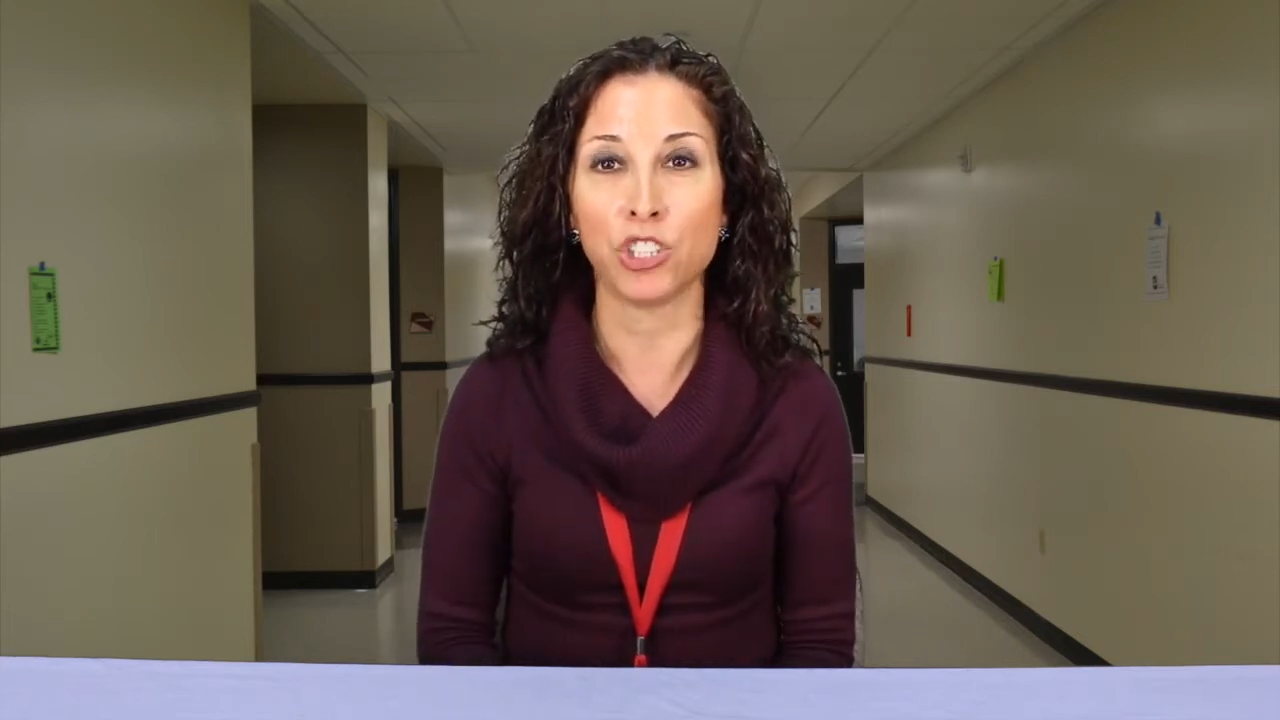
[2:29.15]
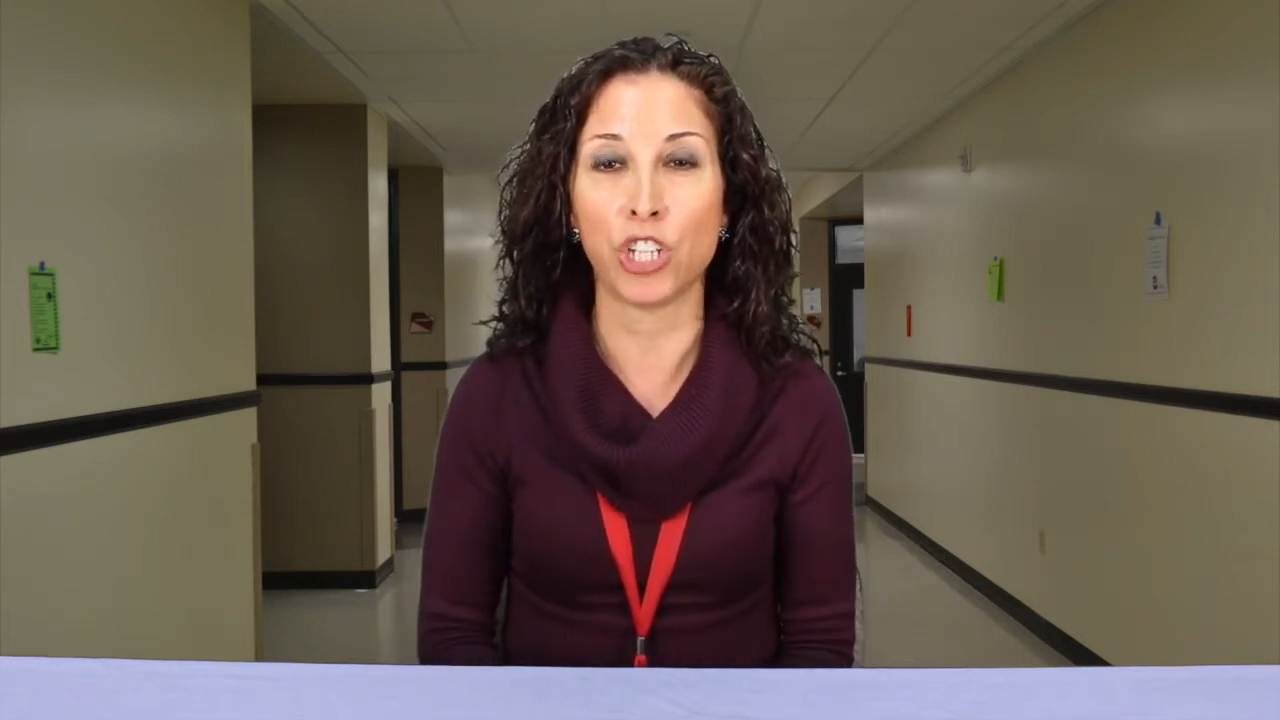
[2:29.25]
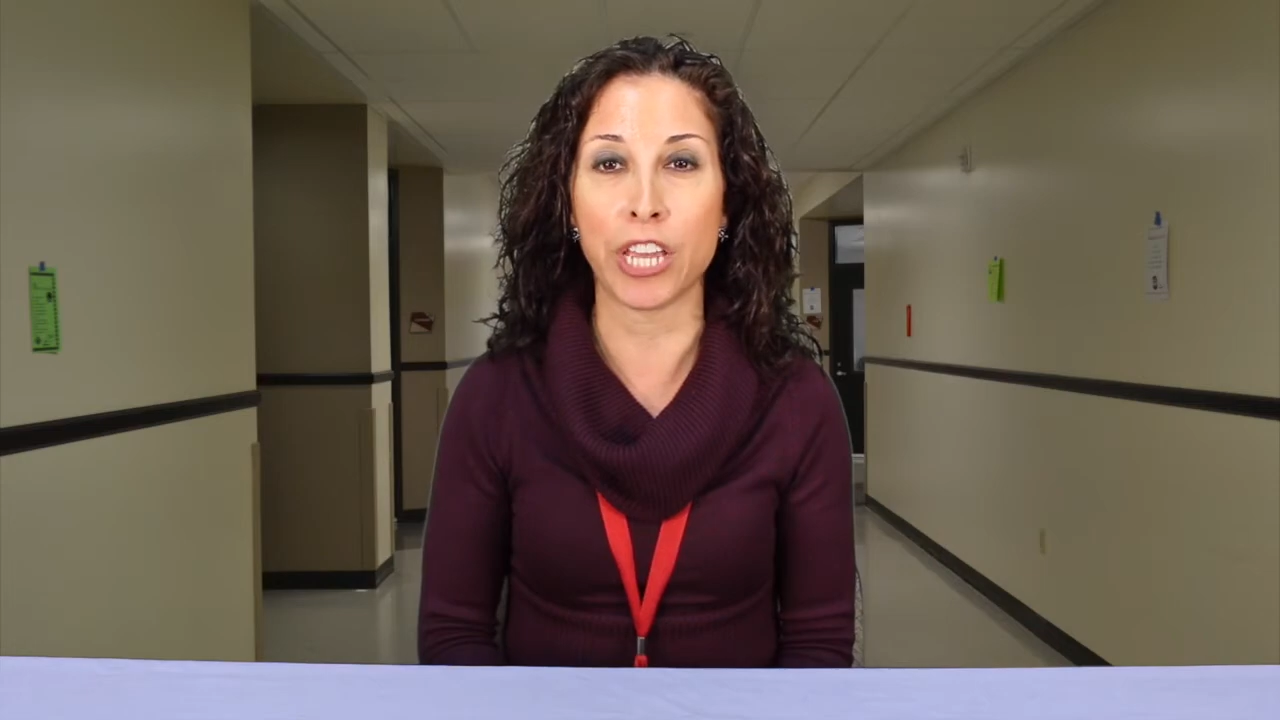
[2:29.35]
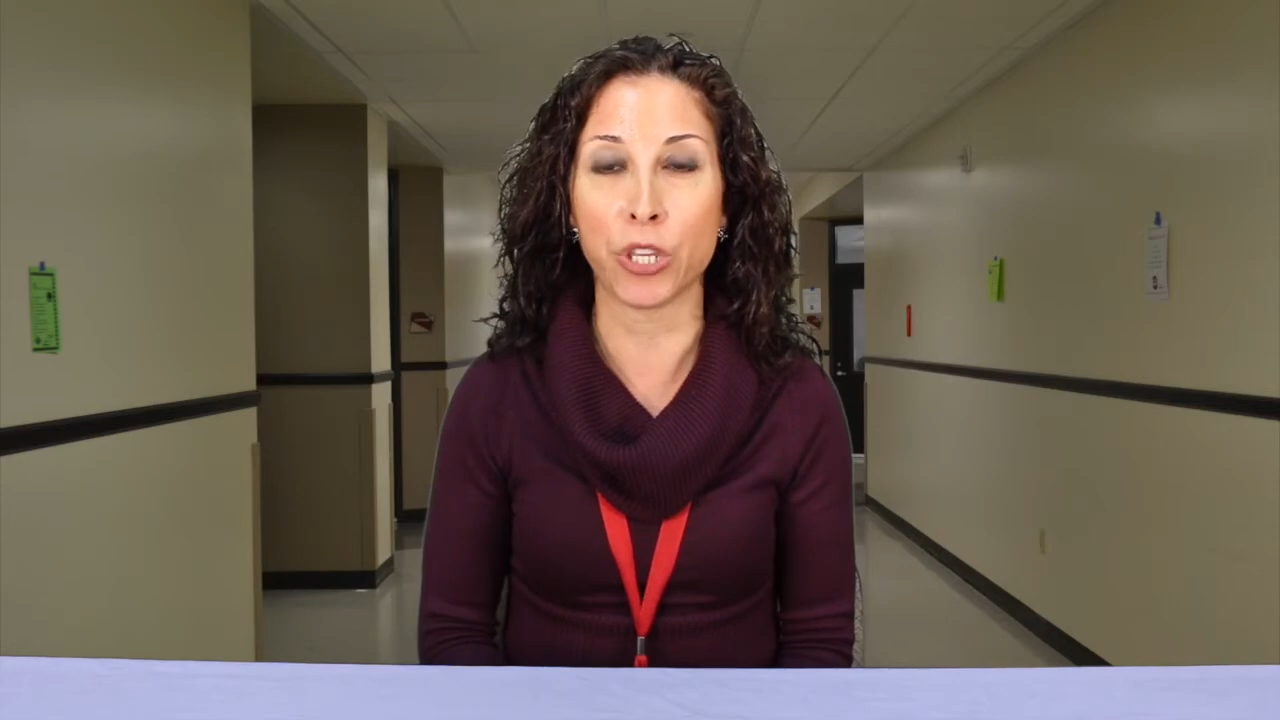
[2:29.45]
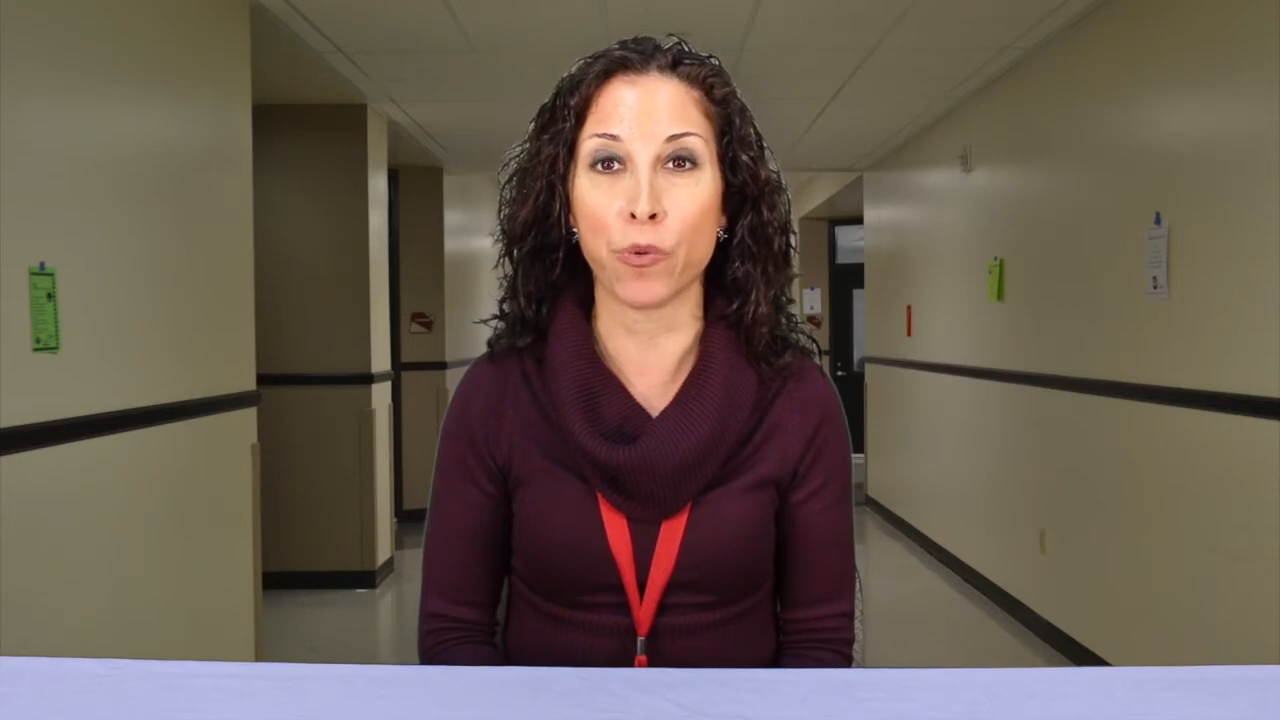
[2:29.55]

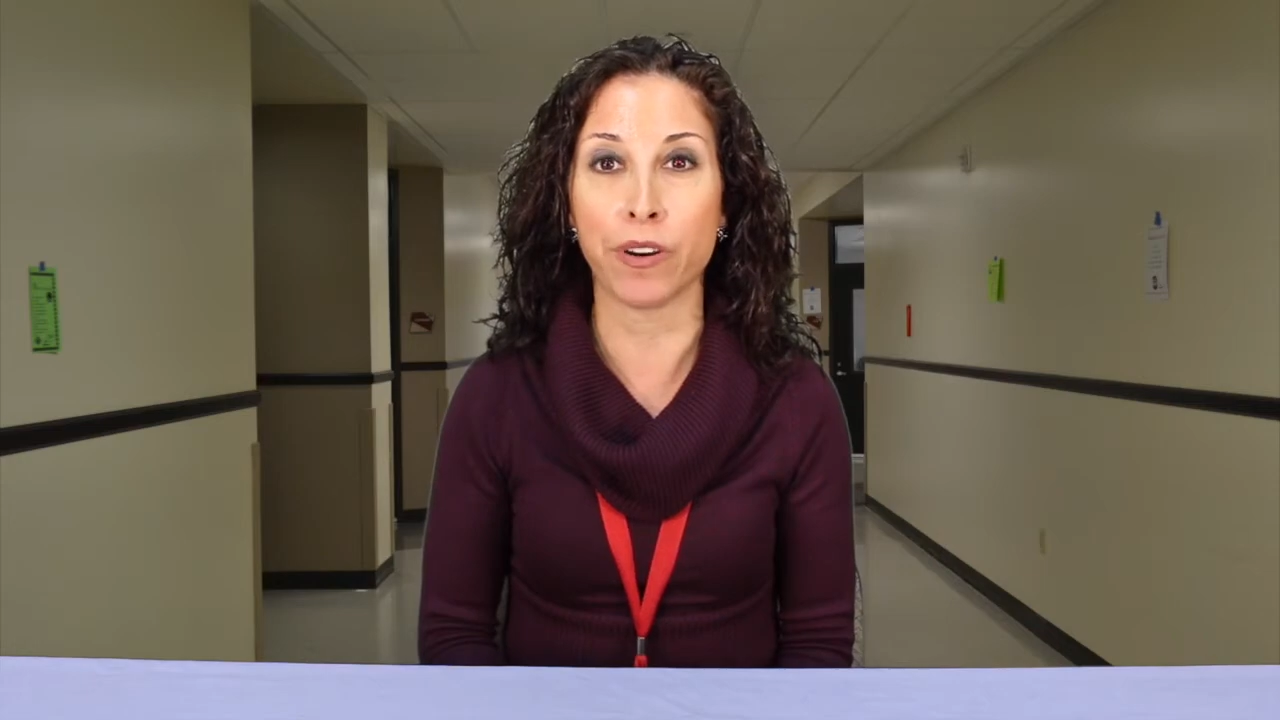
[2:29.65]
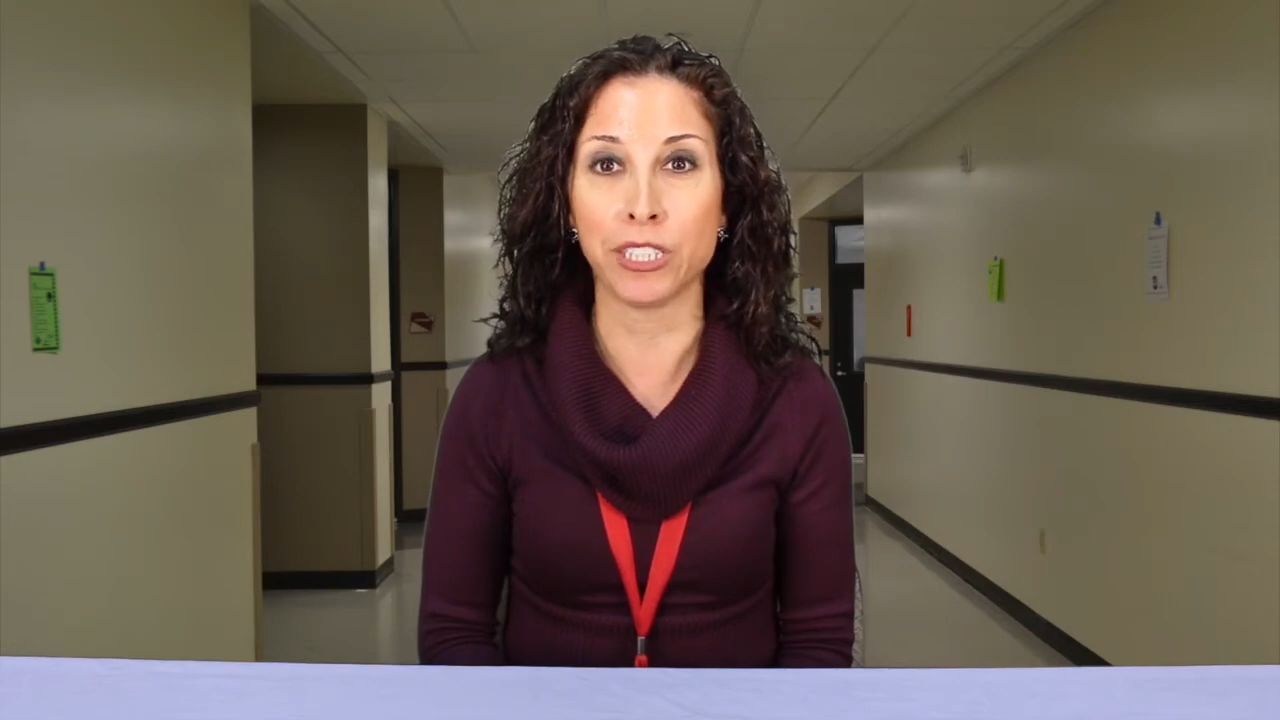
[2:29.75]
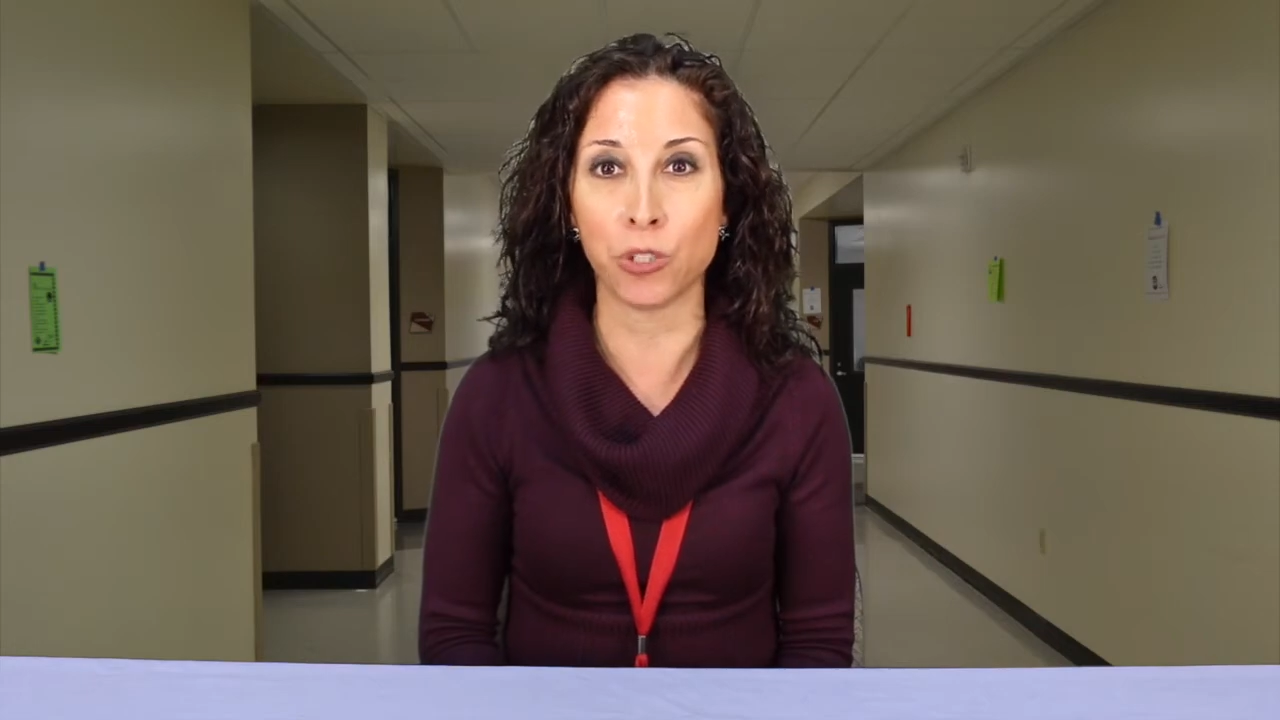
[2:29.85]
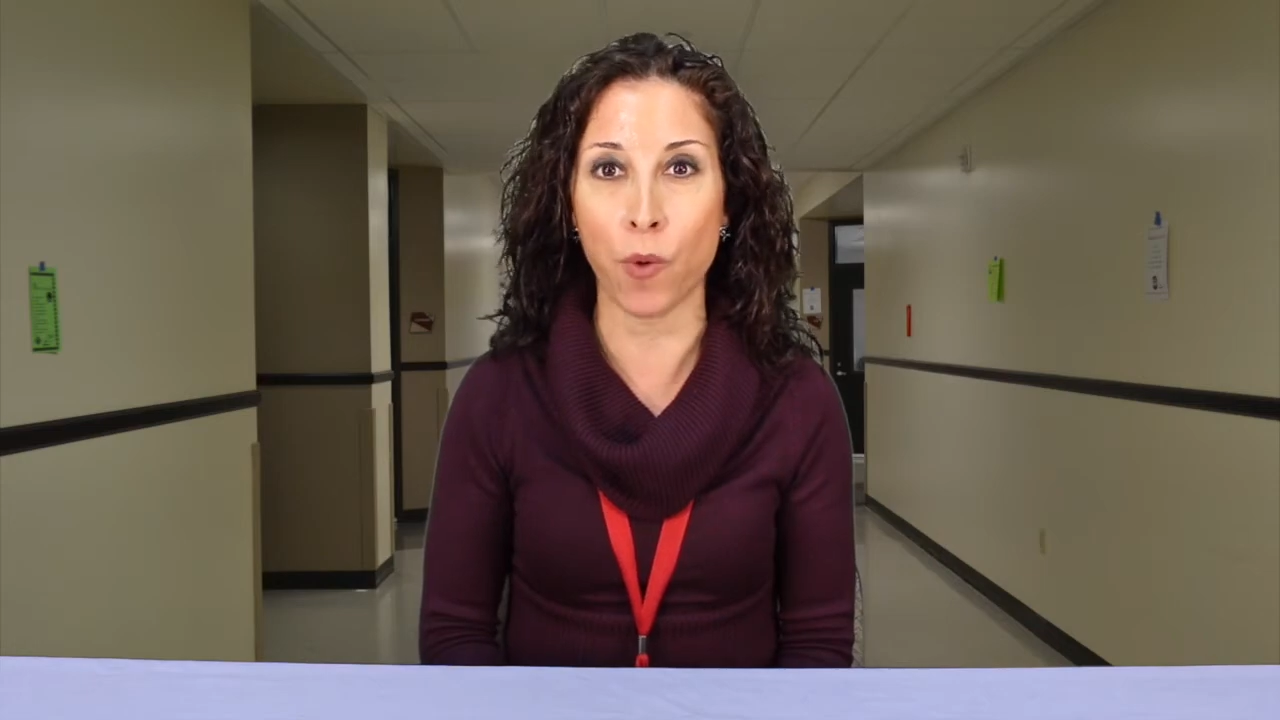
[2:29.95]
January